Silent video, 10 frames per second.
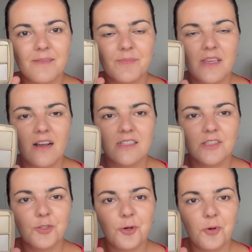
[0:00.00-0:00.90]
yeah,
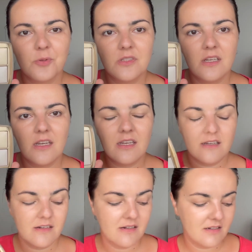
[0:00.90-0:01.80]
so
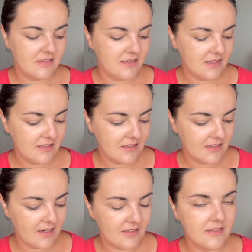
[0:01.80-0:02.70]
they did
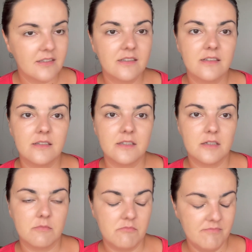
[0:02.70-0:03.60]
another
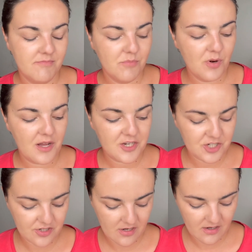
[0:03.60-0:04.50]

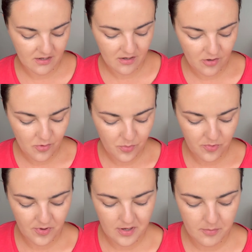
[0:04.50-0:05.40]
blush and glow
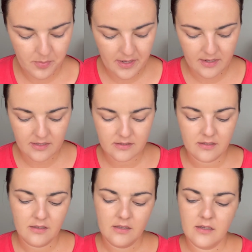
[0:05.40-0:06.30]
palette,
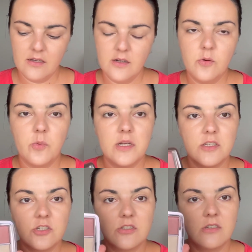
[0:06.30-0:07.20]

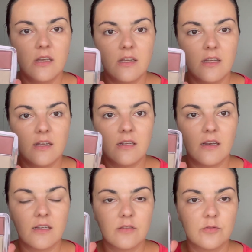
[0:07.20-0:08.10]
which they
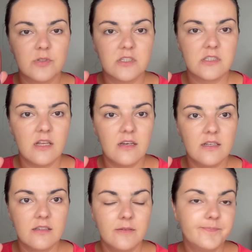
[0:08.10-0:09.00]
like to resell
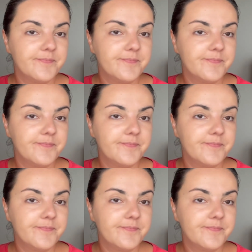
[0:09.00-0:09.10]
it.